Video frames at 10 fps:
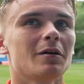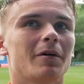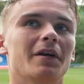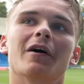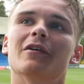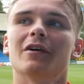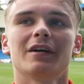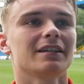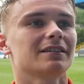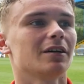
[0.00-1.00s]
But no, look,
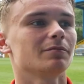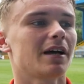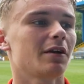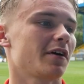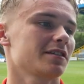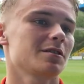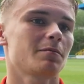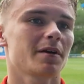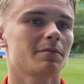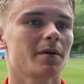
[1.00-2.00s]
it's Halifax is a
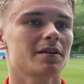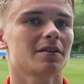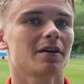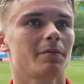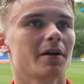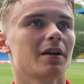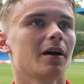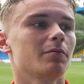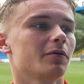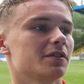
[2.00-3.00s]
big
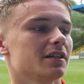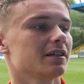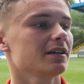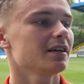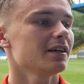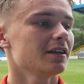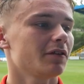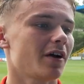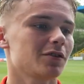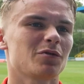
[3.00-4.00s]
club. Obviously,
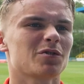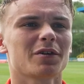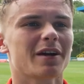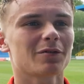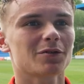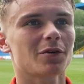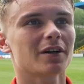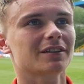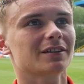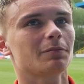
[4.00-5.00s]
fans are always going to get onto
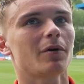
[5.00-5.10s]
us.